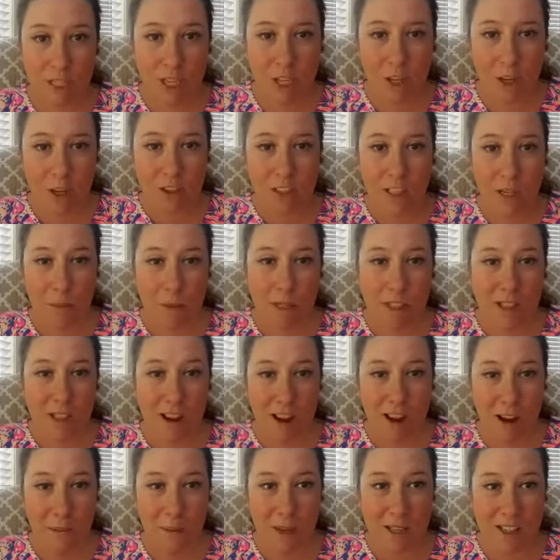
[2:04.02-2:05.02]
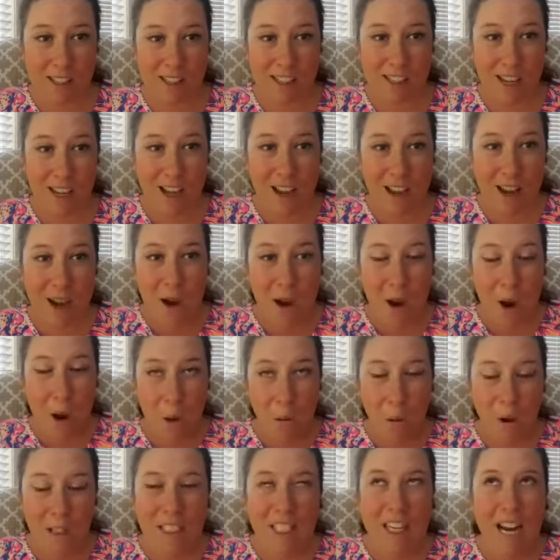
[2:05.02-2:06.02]
Y'all tell me in the comments.
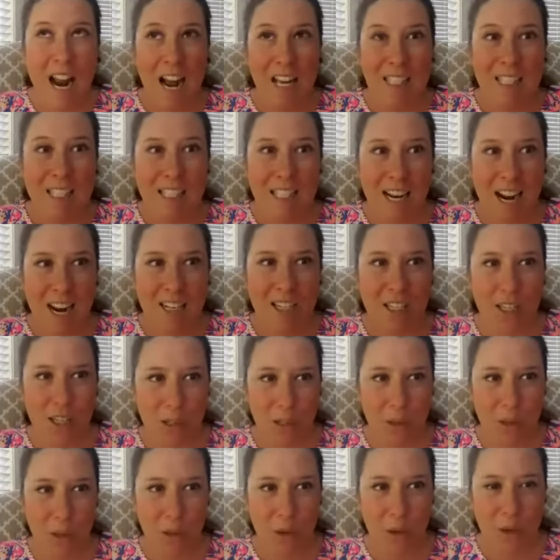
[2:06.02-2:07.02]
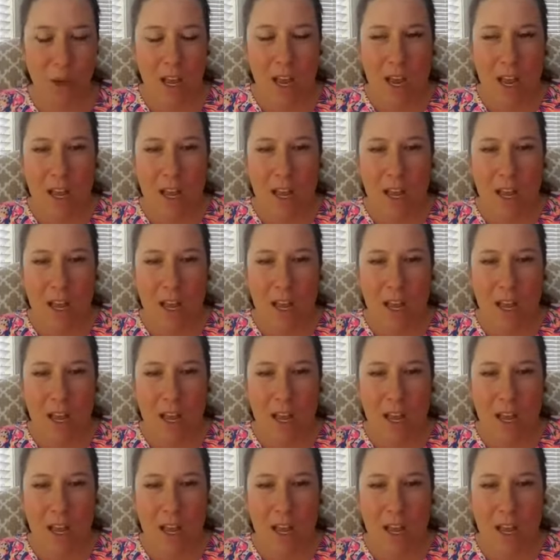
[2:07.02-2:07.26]
What did Einstein do